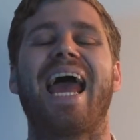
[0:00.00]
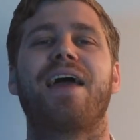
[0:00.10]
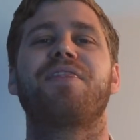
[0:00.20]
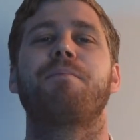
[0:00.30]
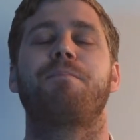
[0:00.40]

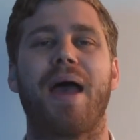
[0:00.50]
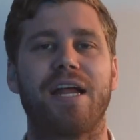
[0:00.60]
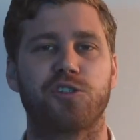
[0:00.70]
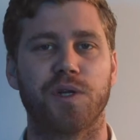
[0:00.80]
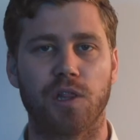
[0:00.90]
and the
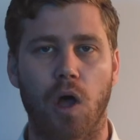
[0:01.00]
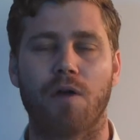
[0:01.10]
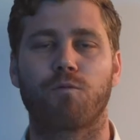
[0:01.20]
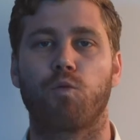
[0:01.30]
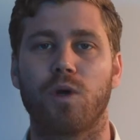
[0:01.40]
battery
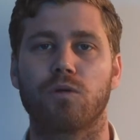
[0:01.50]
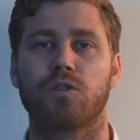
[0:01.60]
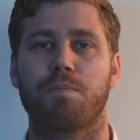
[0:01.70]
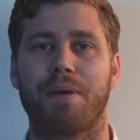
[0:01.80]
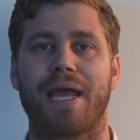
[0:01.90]
life will
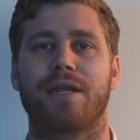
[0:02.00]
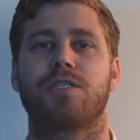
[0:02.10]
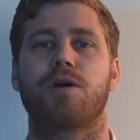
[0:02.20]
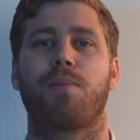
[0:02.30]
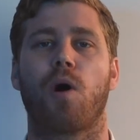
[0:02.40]
depend
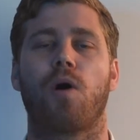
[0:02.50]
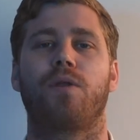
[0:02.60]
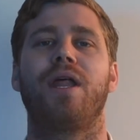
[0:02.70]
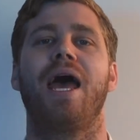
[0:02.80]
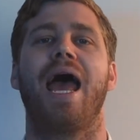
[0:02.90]

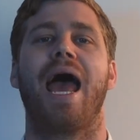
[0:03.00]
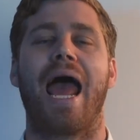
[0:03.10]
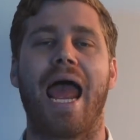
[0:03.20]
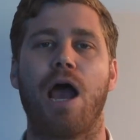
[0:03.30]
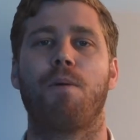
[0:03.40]
upon
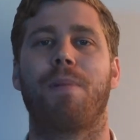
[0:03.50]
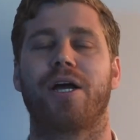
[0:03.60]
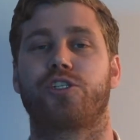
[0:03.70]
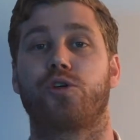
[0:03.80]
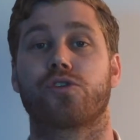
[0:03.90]
how
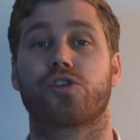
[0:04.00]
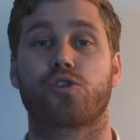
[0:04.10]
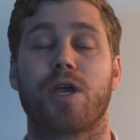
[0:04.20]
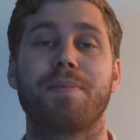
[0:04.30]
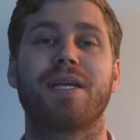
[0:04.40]
much you're
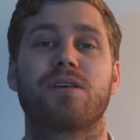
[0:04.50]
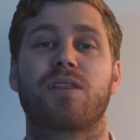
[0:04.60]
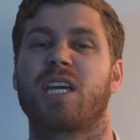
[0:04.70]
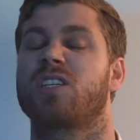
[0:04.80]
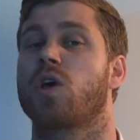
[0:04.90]
streaming to
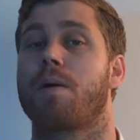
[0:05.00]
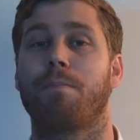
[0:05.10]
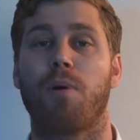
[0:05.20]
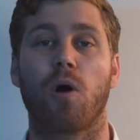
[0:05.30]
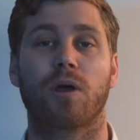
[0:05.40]
things like
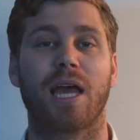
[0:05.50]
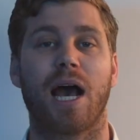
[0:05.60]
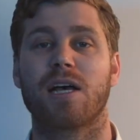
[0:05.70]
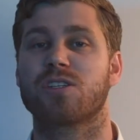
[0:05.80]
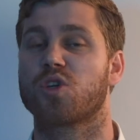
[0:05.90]

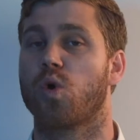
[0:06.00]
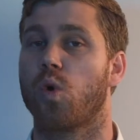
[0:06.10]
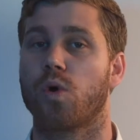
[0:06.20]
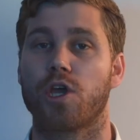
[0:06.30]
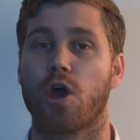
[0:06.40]
podcasts,
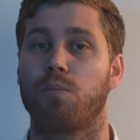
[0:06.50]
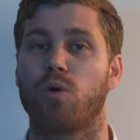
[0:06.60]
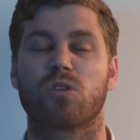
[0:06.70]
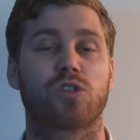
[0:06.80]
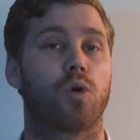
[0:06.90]

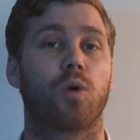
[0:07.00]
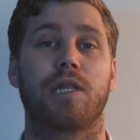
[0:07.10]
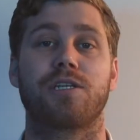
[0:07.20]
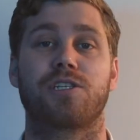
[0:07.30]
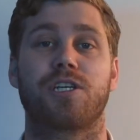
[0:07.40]
audiobooks, or
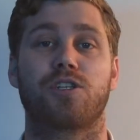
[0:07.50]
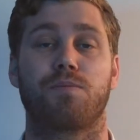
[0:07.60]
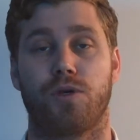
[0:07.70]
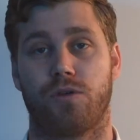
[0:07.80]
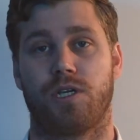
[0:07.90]
listening to
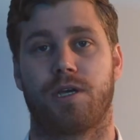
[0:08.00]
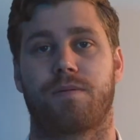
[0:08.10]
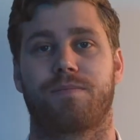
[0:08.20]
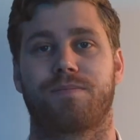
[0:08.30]
music.